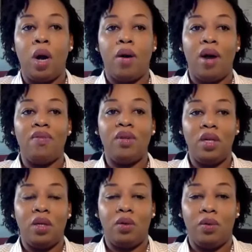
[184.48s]
arrive in
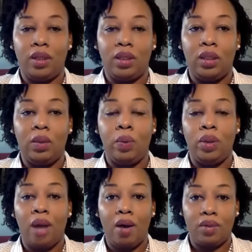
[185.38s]
the US
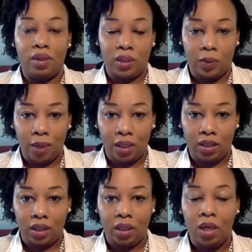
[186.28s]
without
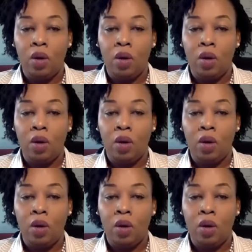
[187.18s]
inspection,